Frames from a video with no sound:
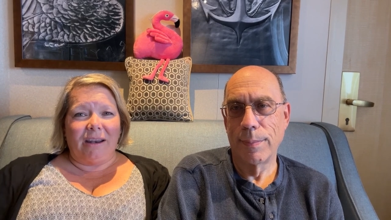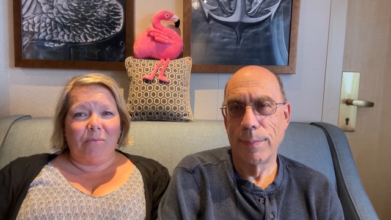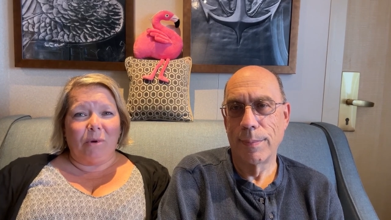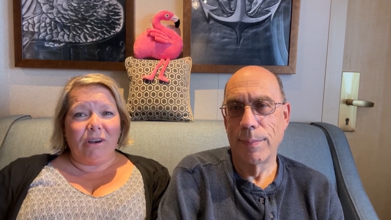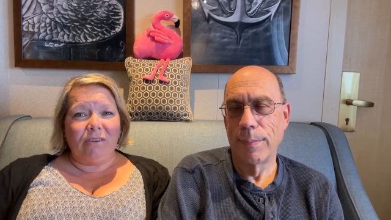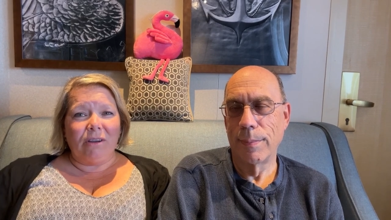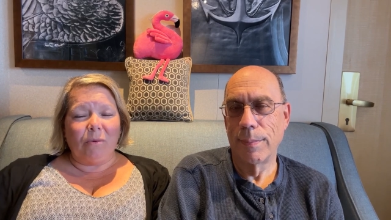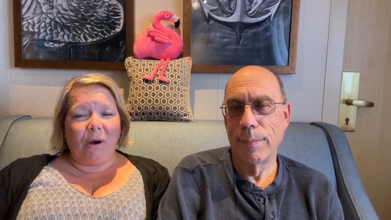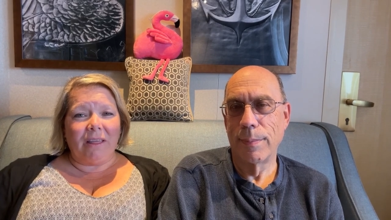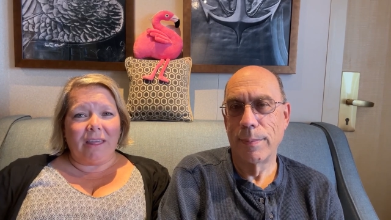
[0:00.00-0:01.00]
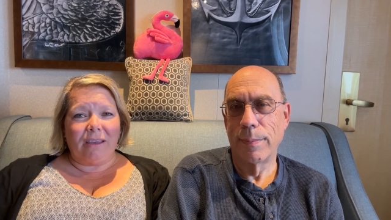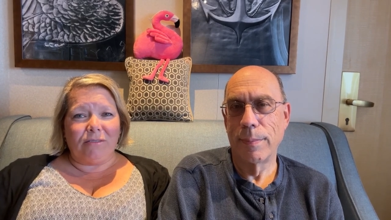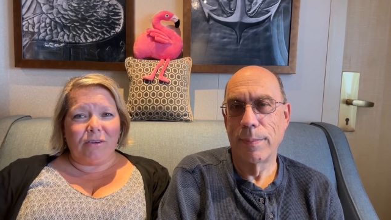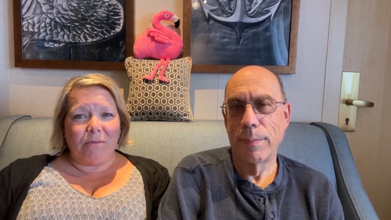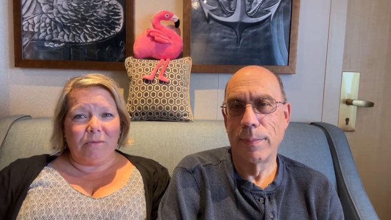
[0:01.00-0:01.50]
Speaker 1: I'm wondering why they have
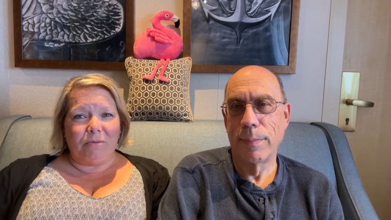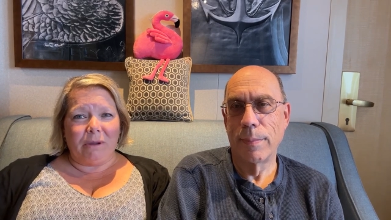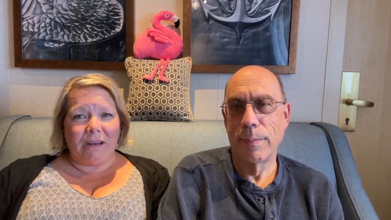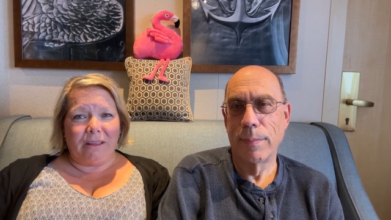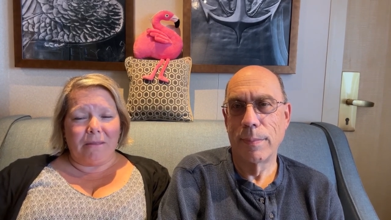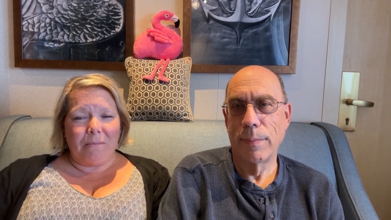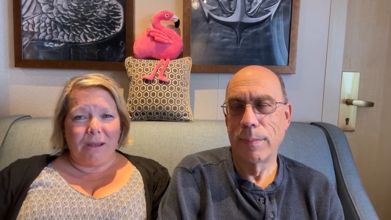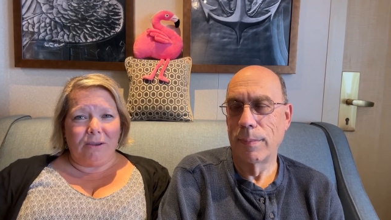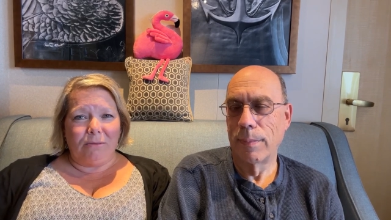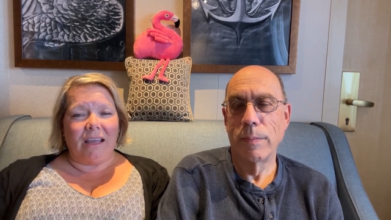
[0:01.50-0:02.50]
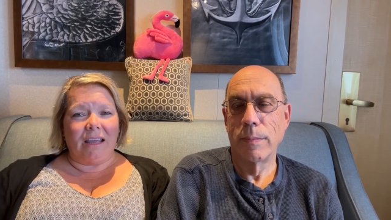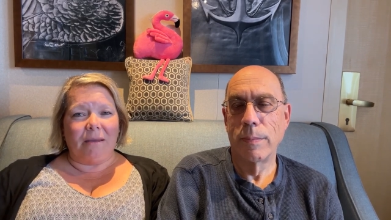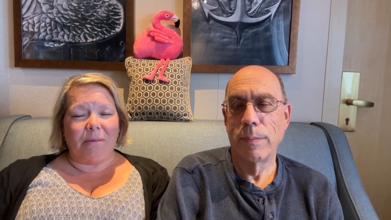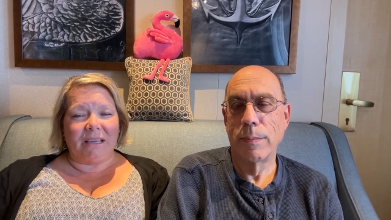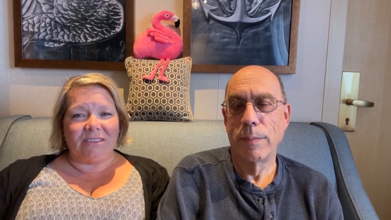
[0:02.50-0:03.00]
cream of wheat on the menu,
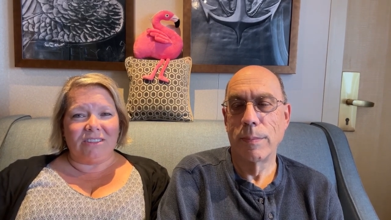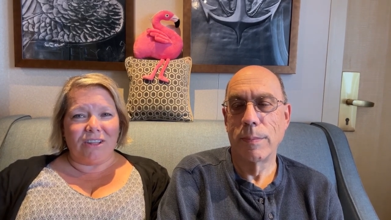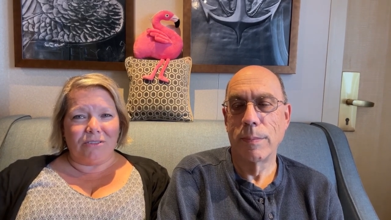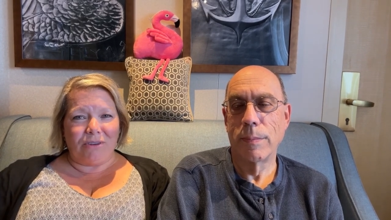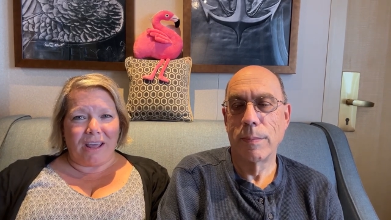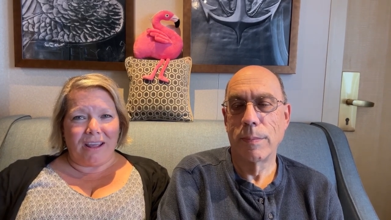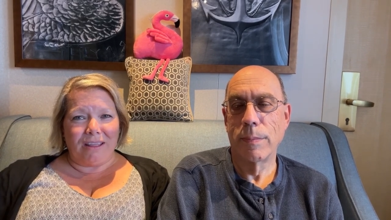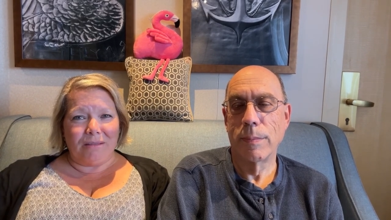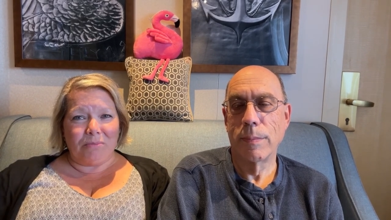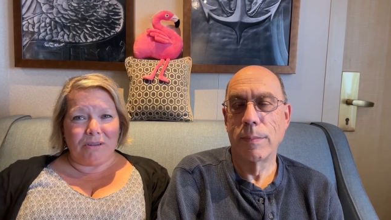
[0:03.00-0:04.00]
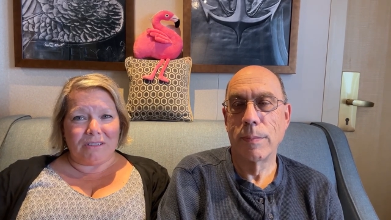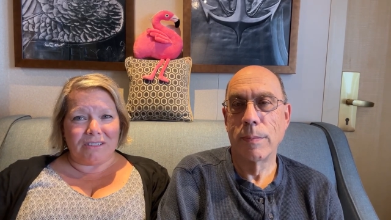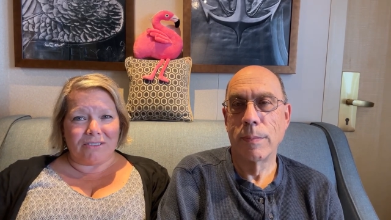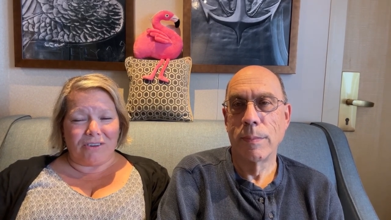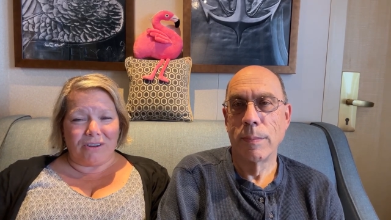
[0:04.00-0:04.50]
because the other day in the Princess
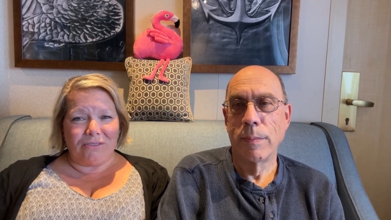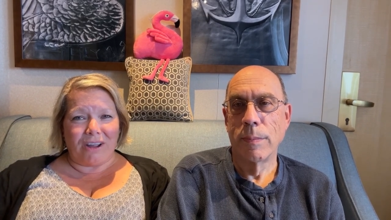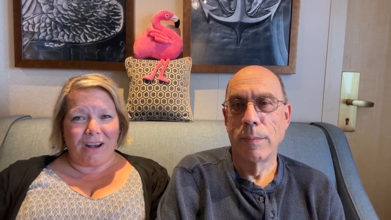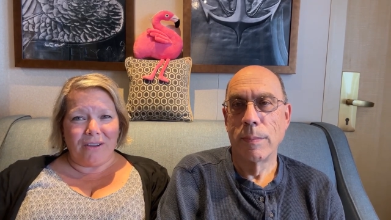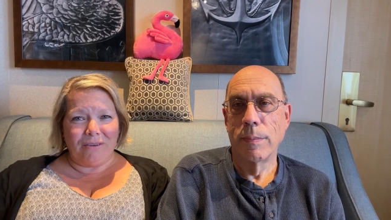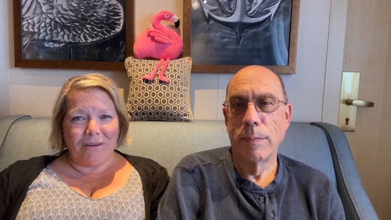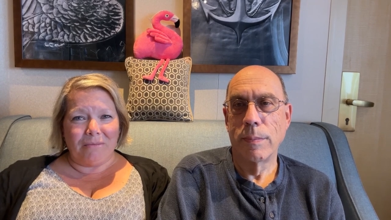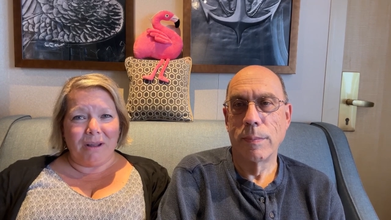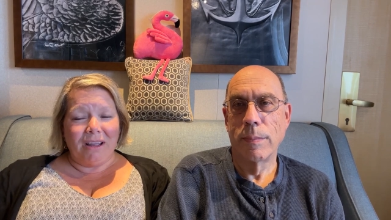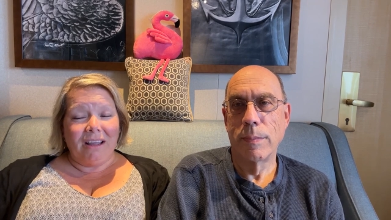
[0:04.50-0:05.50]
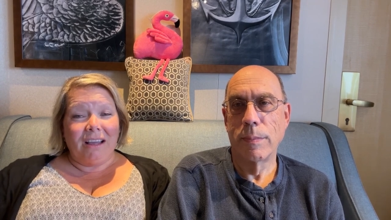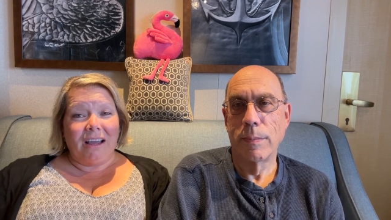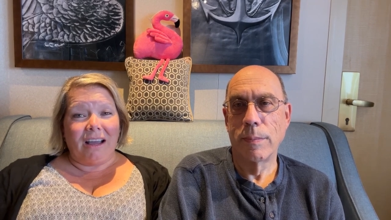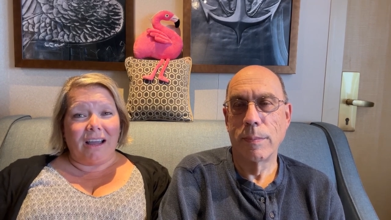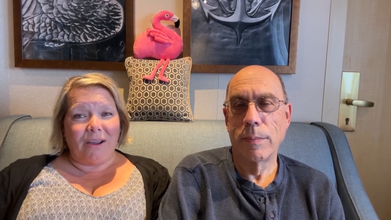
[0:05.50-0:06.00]
Grill dining room,
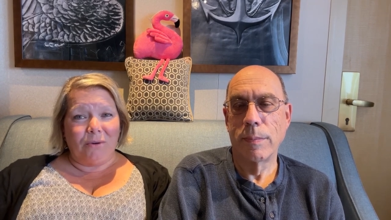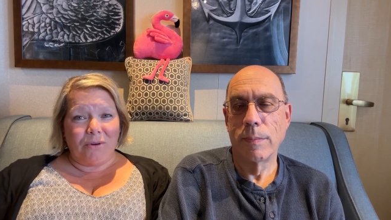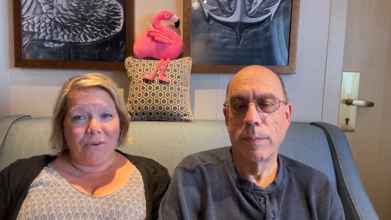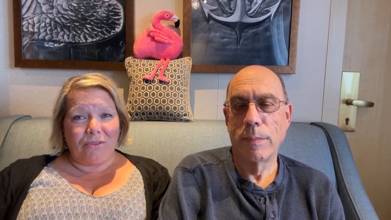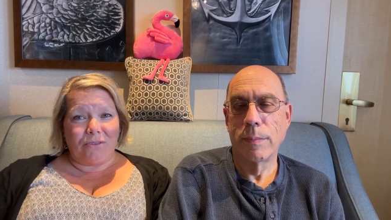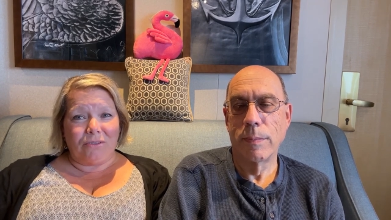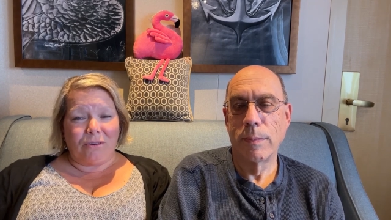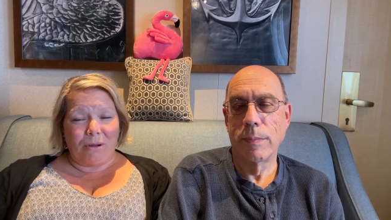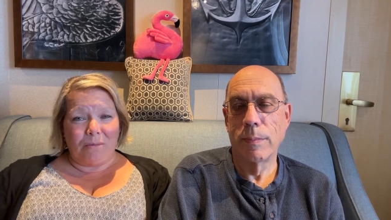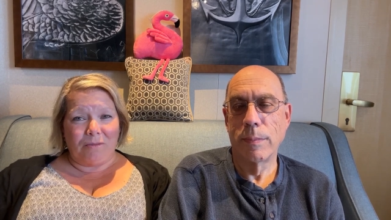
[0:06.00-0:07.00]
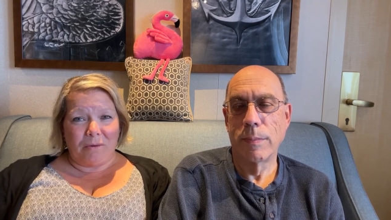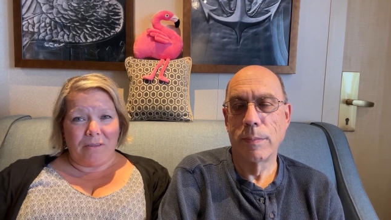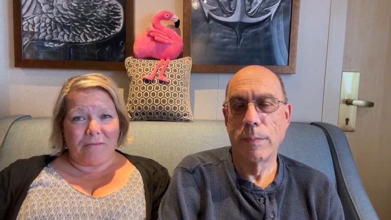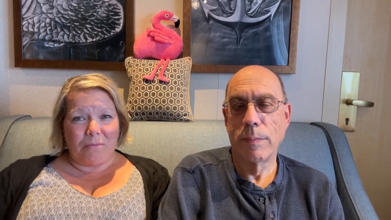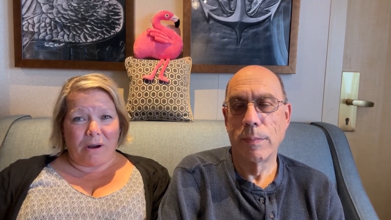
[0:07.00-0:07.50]
I ordered cream of
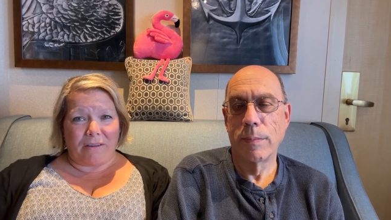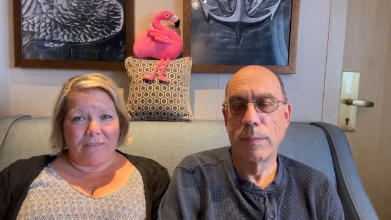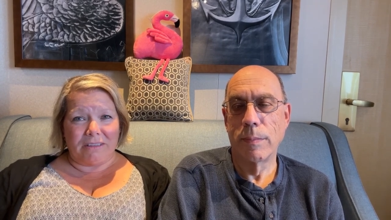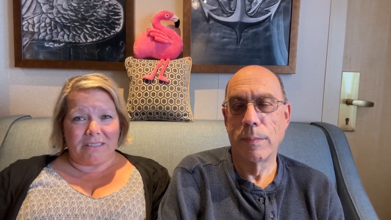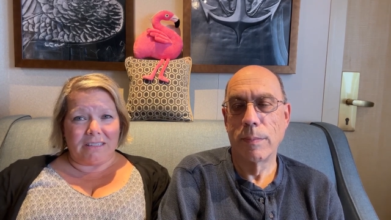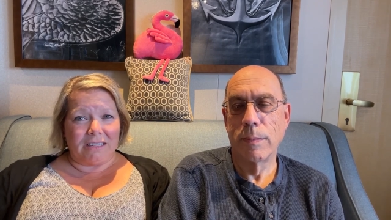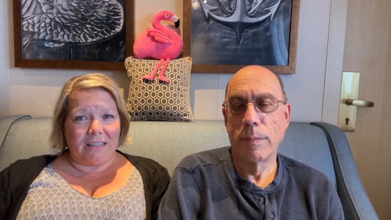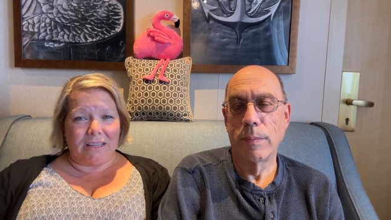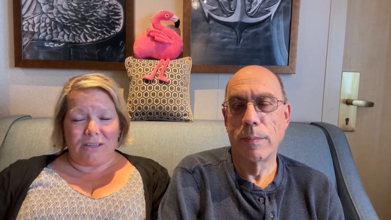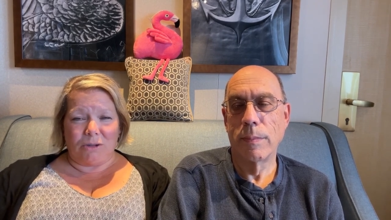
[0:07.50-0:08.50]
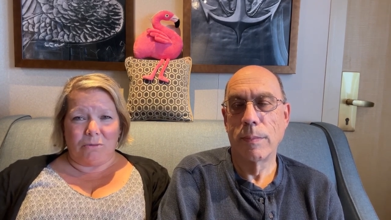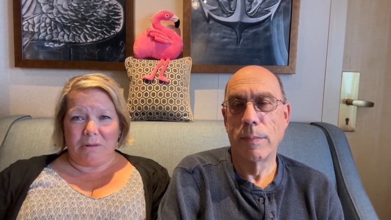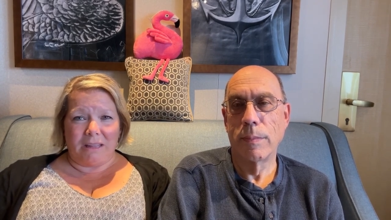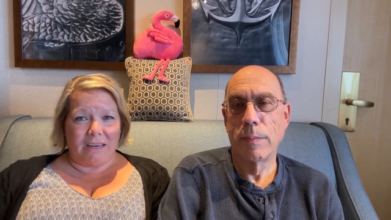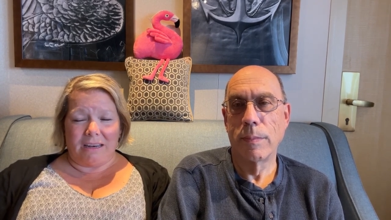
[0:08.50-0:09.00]
wheat for breakfast and they told me
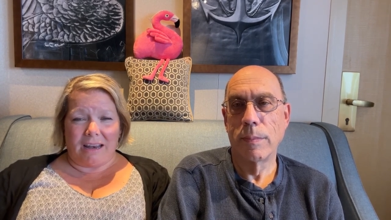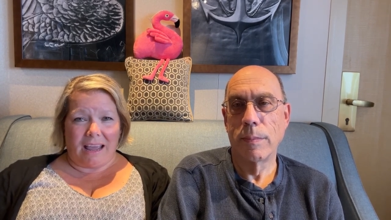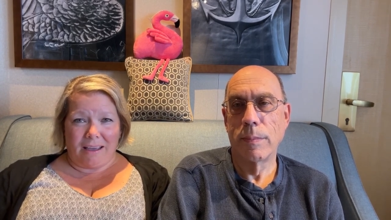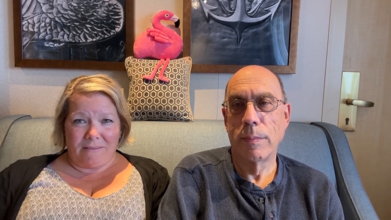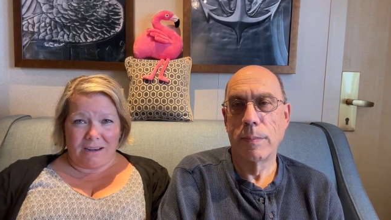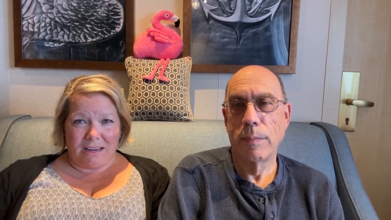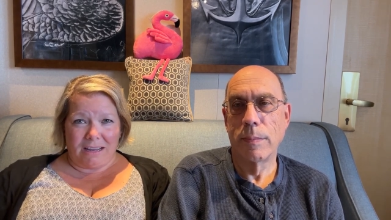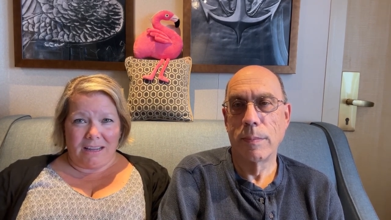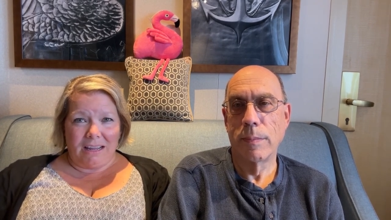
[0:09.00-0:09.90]
they didn't have any.